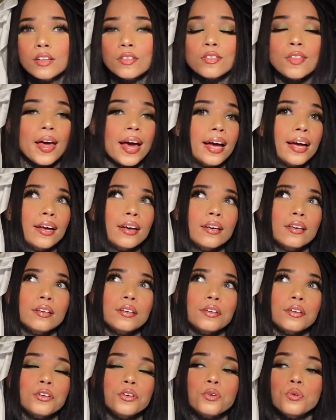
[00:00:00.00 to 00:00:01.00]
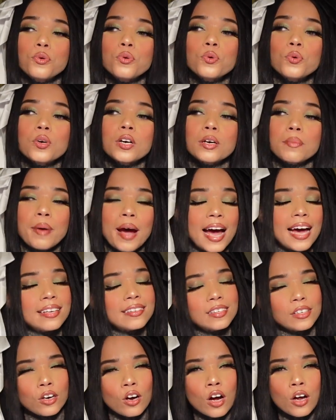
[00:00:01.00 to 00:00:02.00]
that you could
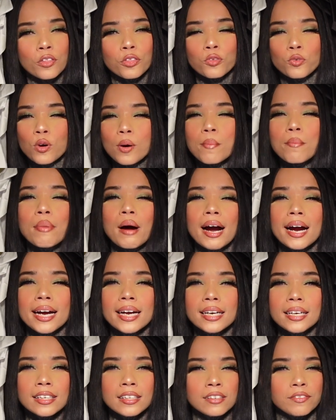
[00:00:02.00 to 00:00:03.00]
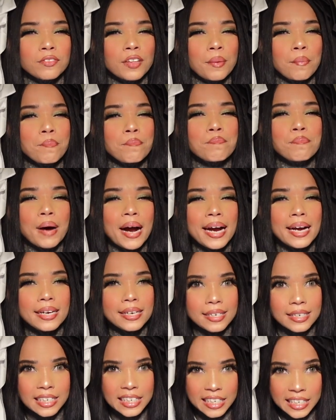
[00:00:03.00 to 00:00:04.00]
pass it on through a bite is if they bite
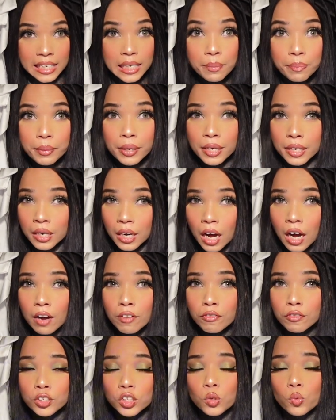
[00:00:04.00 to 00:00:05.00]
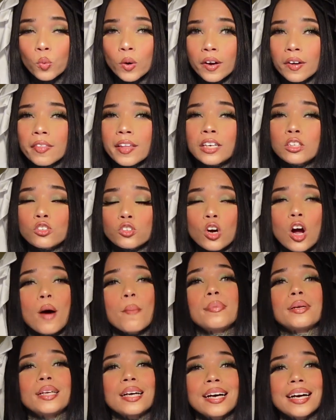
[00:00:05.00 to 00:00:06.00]
deep enough to where they draw
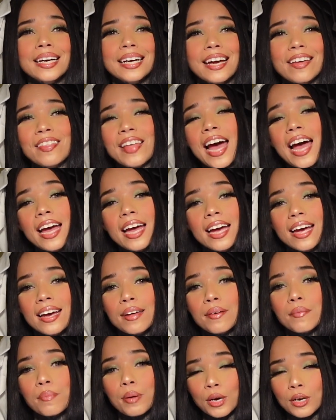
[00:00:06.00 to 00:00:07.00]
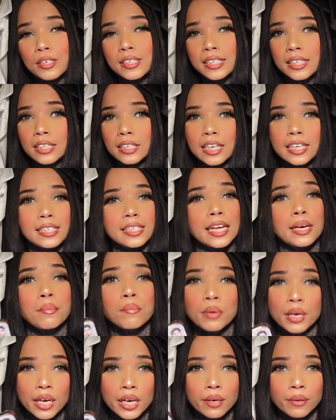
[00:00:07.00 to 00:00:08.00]
blood, and that person, let's say
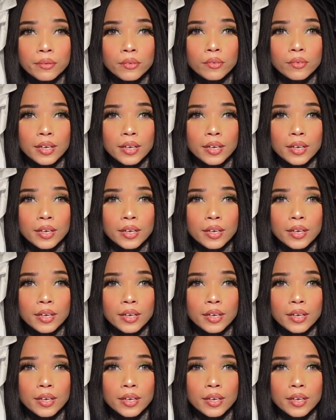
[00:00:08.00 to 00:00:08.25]
me,